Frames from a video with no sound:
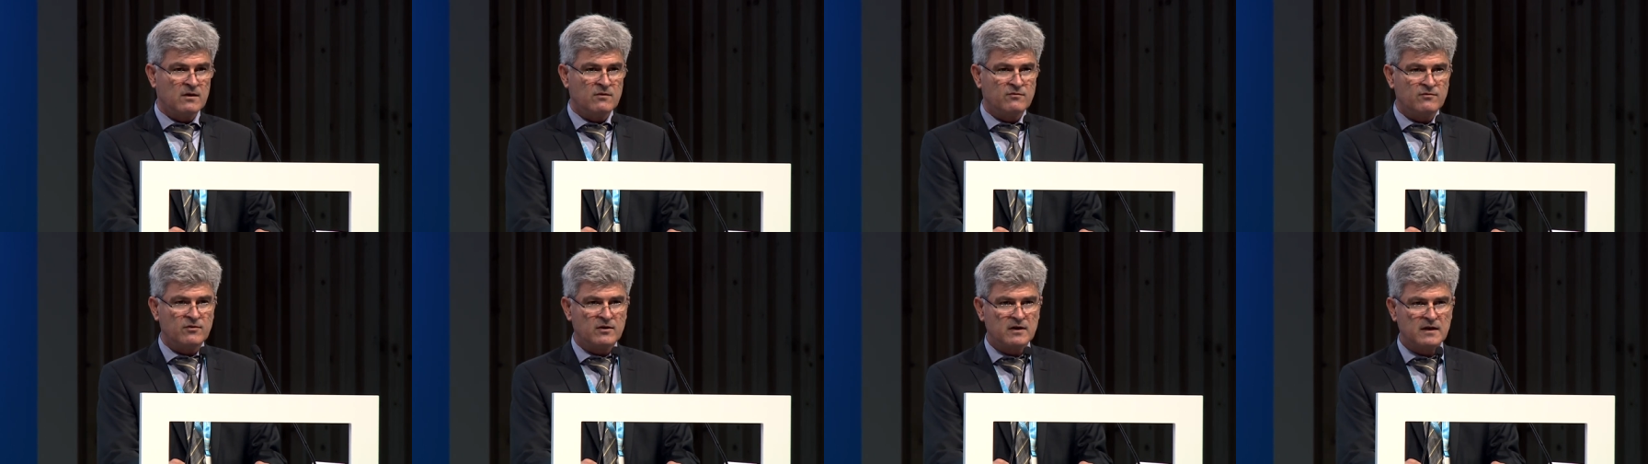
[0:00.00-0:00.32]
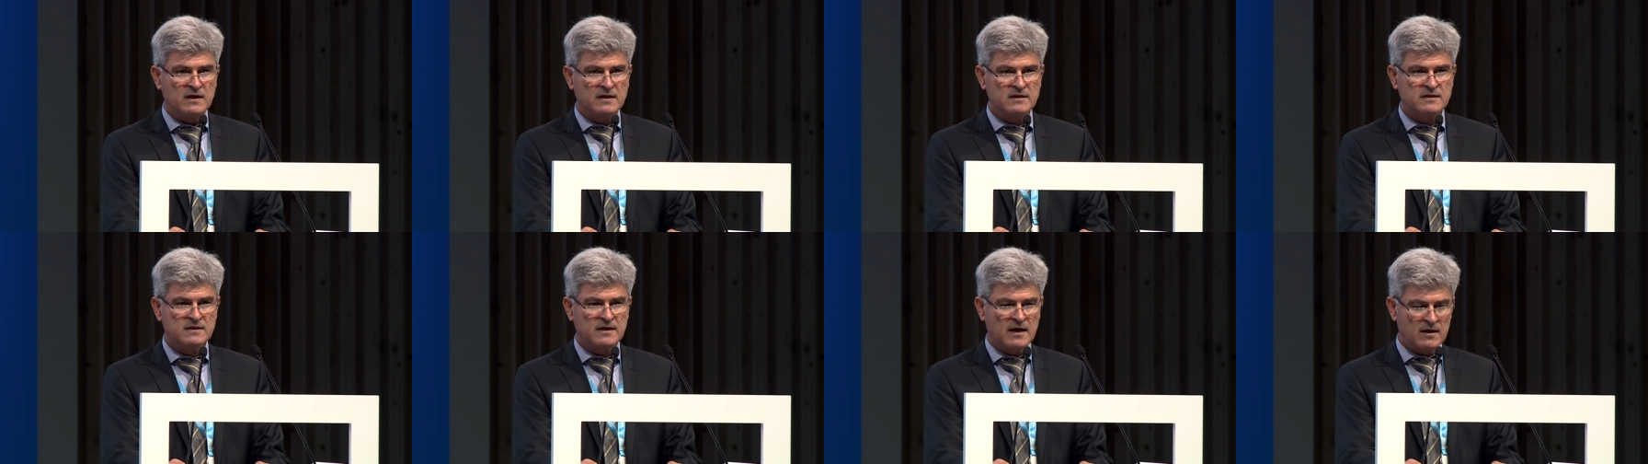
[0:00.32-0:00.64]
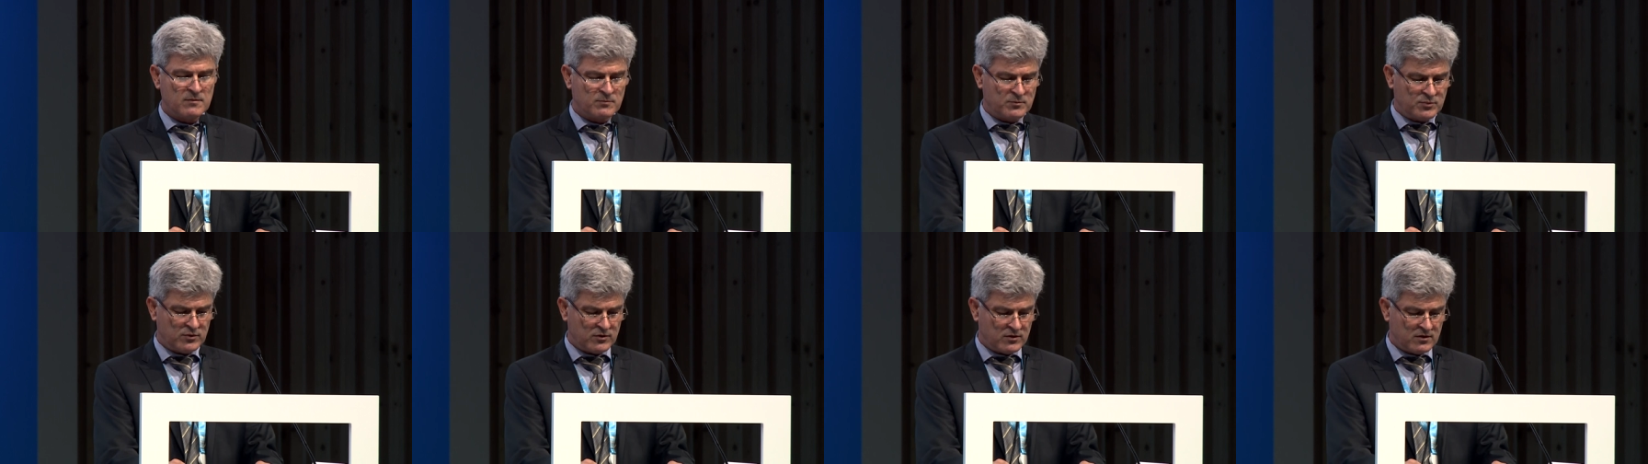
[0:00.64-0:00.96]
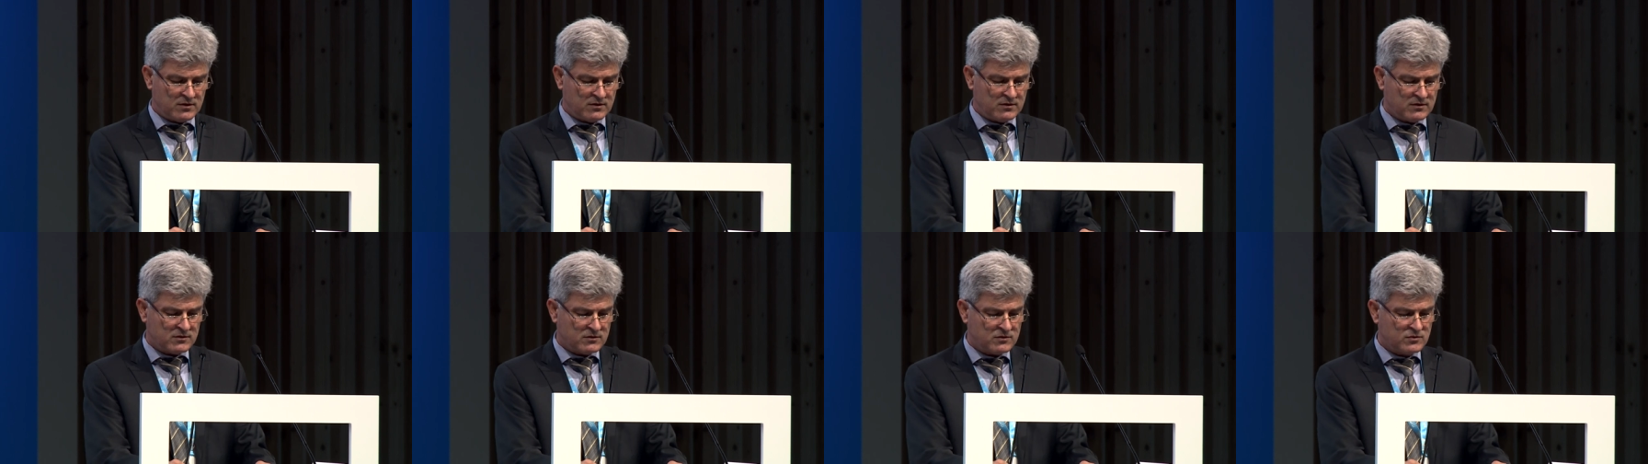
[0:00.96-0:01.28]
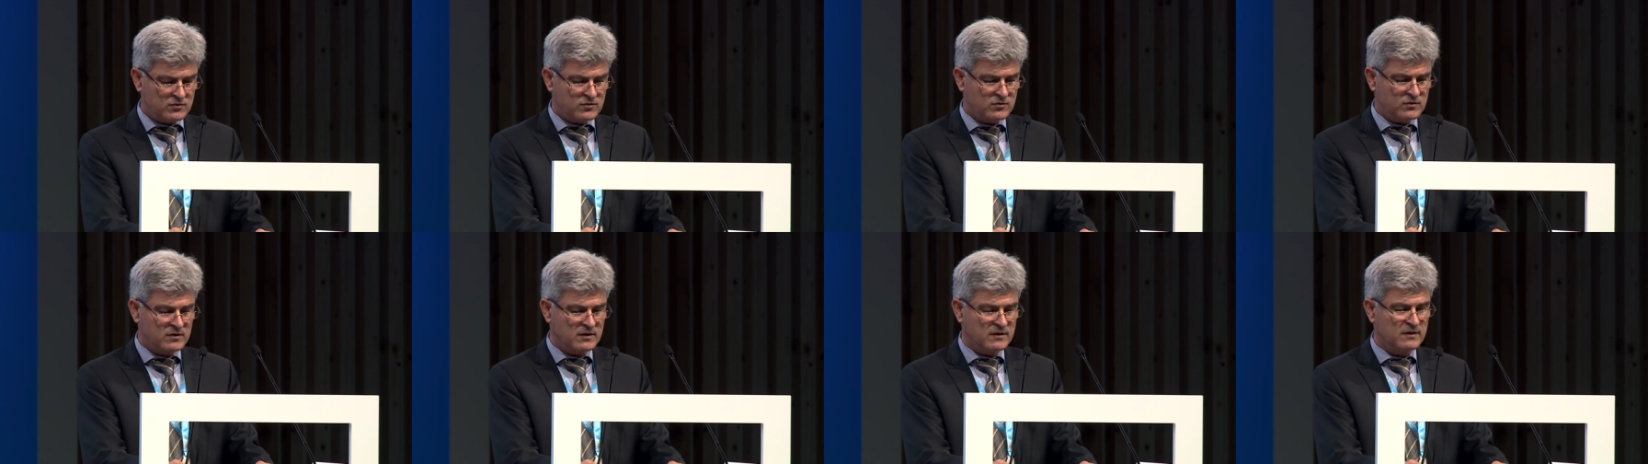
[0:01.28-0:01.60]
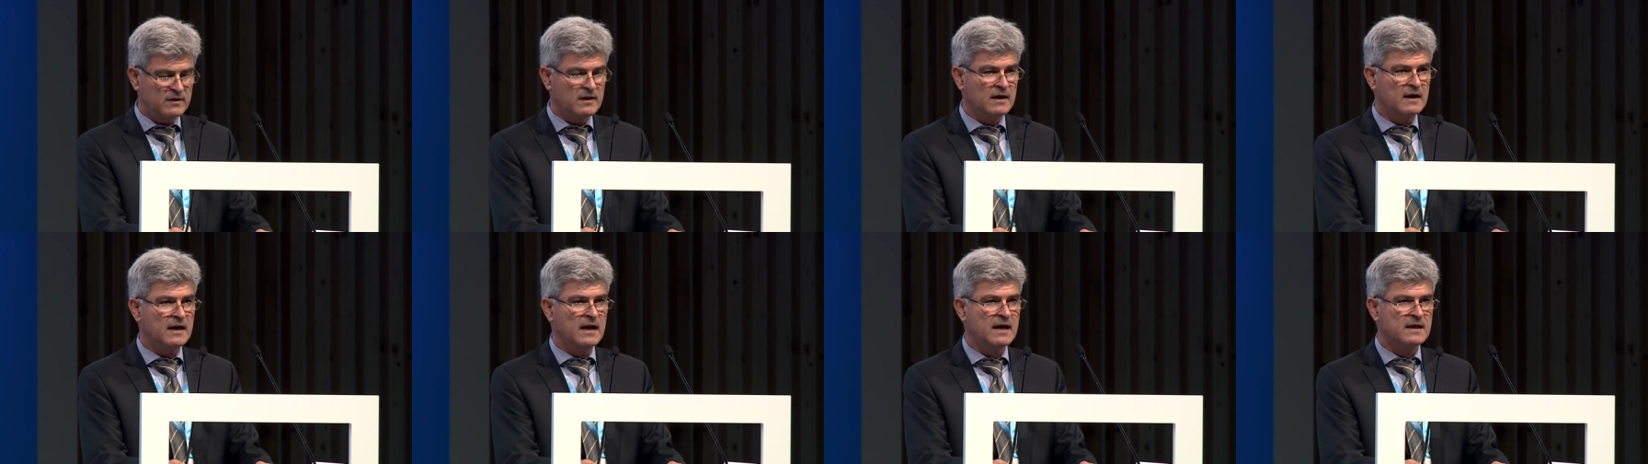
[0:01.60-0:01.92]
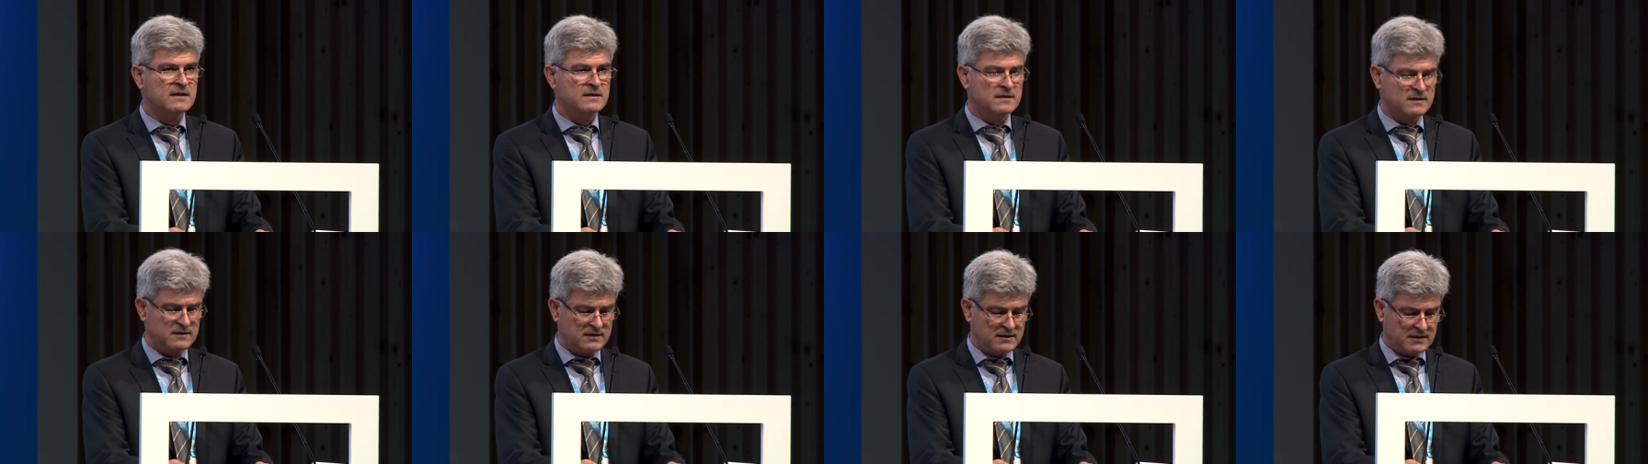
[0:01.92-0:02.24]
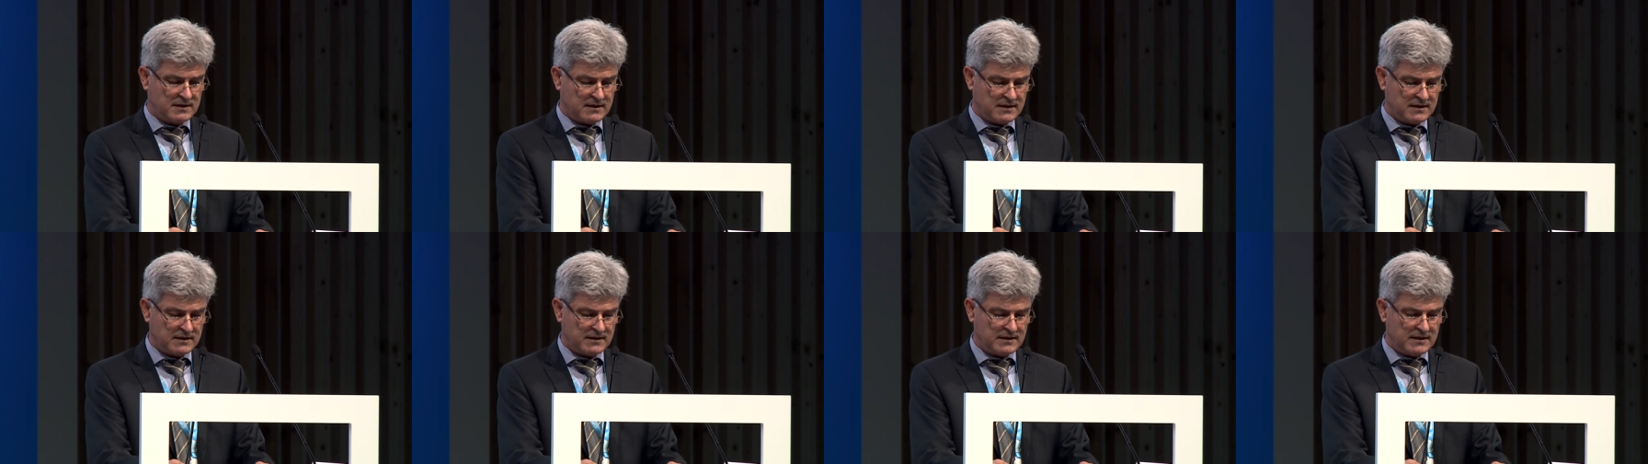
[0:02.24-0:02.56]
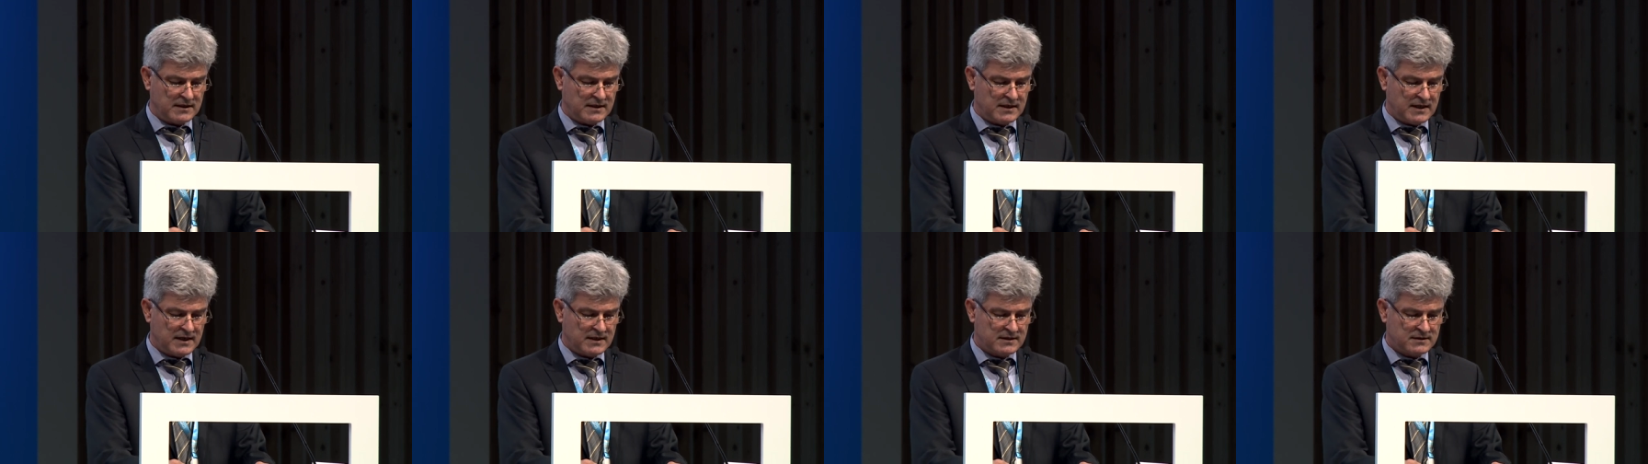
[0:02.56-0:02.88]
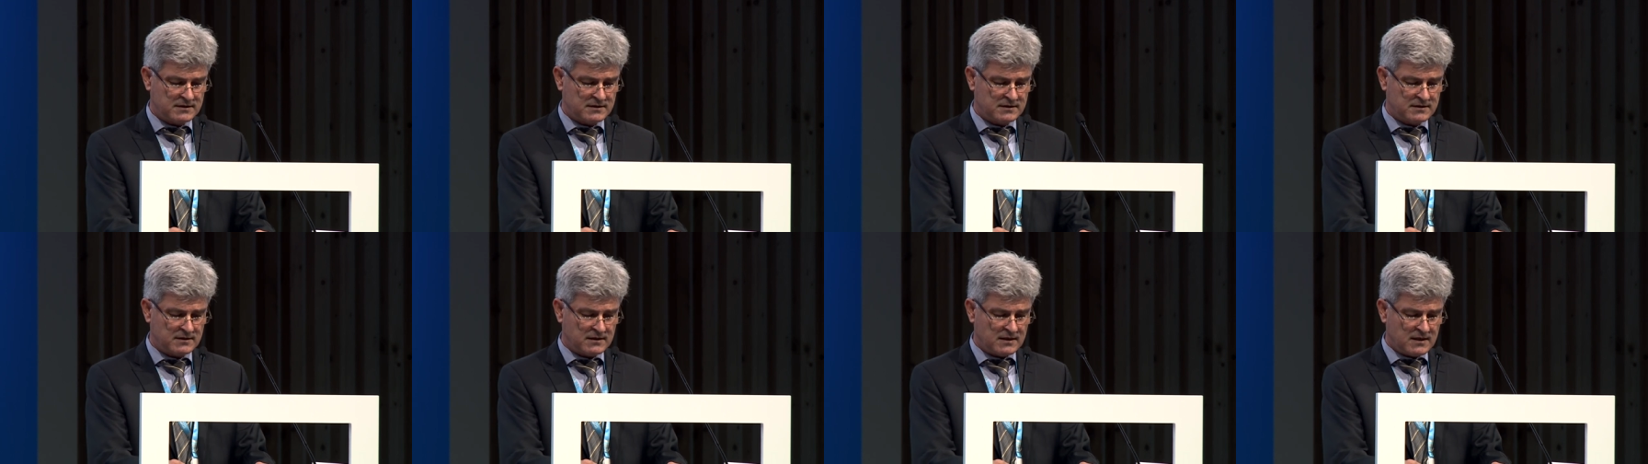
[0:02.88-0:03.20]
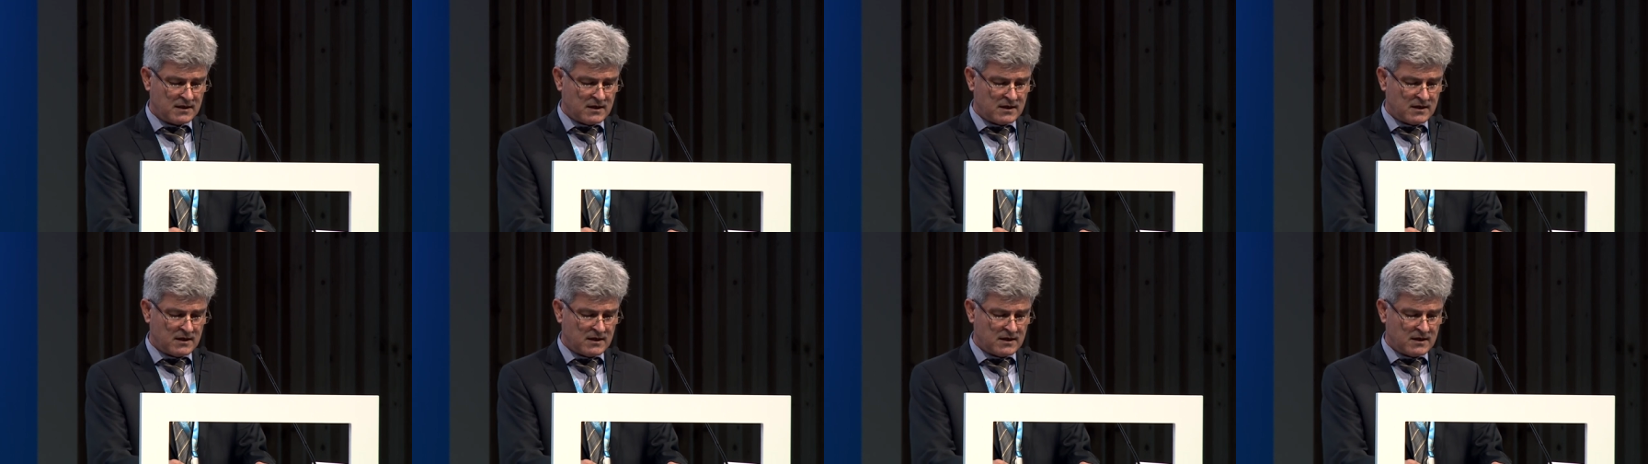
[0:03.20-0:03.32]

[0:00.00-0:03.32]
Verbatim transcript: For example, during the last uh, years,